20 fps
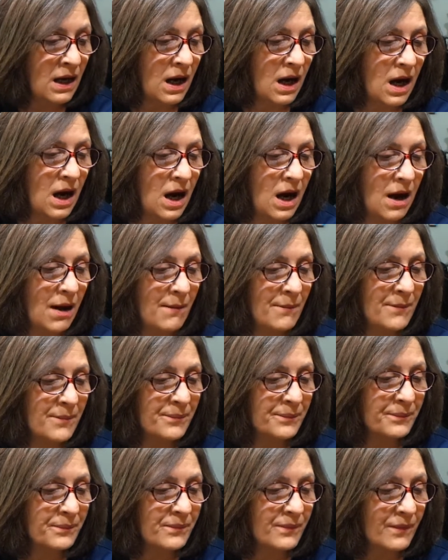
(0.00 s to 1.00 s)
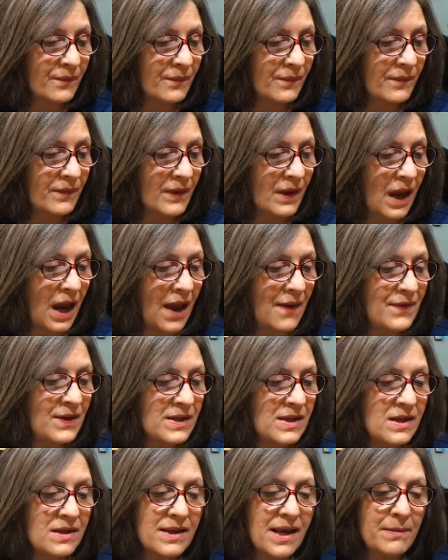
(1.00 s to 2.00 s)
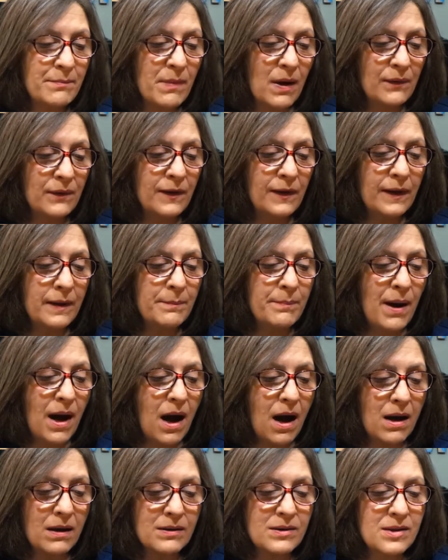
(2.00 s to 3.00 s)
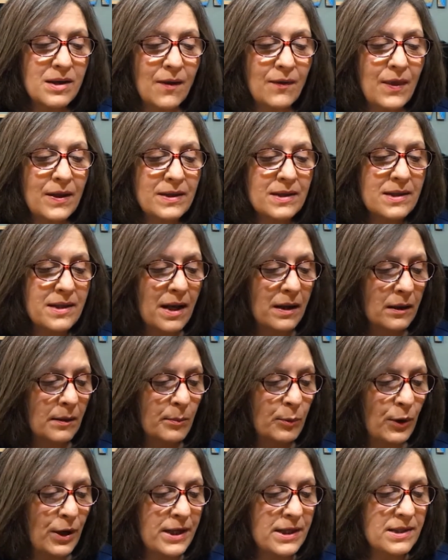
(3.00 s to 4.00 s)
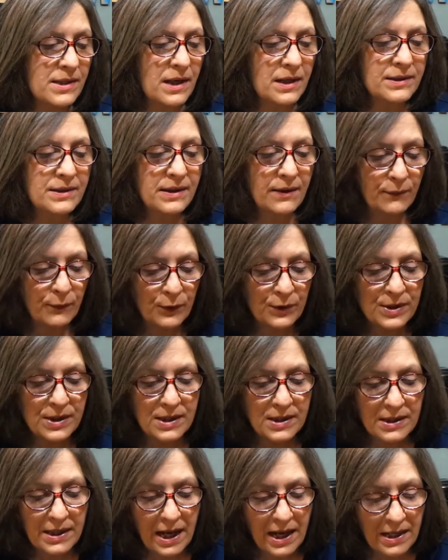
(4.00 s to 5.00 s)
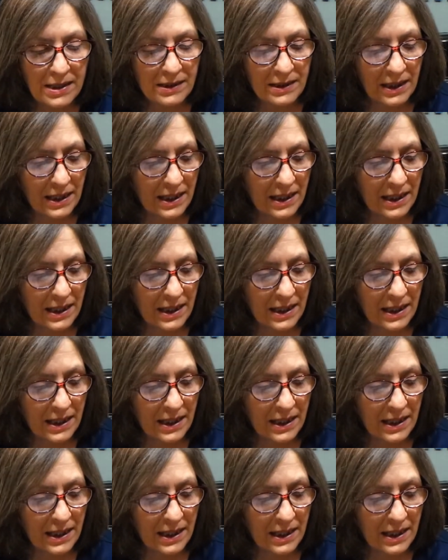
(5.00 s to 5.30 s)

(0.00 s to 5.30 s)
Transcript: And this is a monthly box that celebrates a different state